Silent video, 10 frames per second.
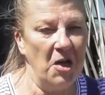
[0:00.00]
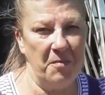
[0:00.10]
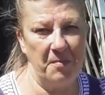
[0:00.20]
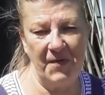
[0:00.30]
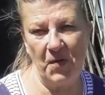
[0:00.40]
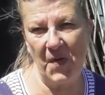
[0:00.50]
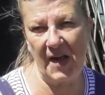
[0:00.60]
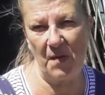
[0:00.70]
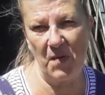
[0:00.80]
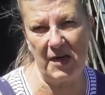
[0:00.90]
but before they
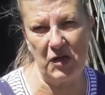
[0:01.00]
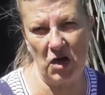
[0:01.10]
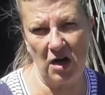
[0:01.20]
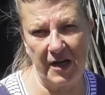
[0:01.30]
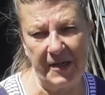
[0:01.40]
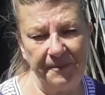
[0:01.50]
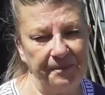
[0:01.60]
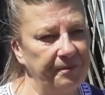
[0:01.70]
get really dry